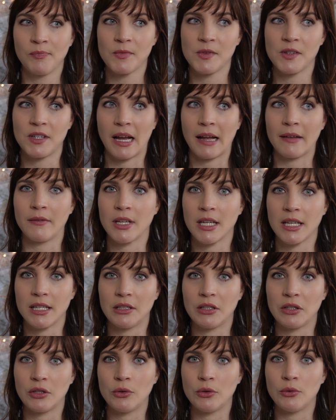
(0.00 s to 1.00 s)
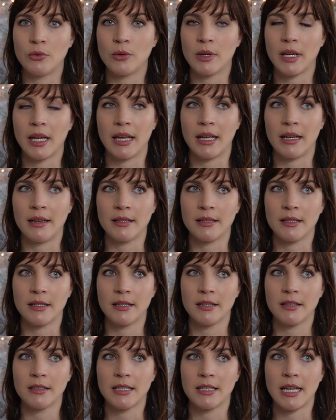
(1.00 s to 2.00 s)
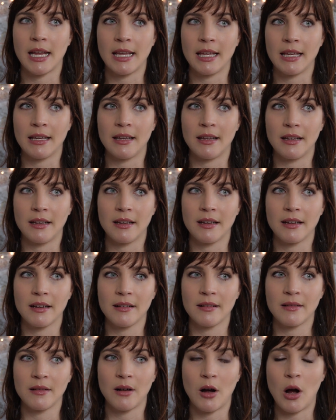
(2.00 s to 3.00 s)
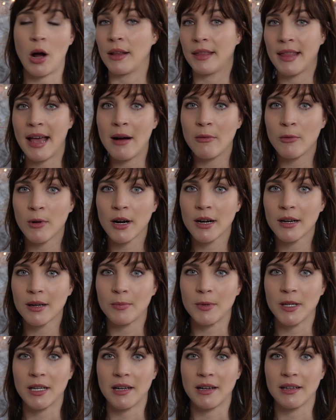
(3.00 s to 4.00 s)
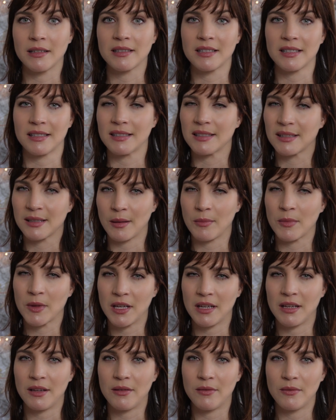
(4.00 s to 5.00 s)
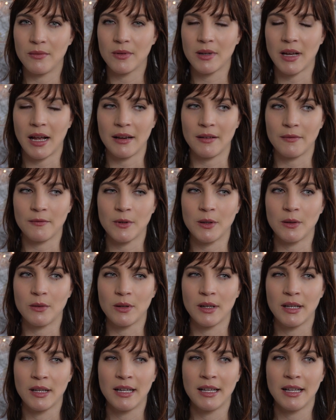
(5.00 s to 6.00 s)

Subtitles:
diving into and taking on that work because this is something you kind of feel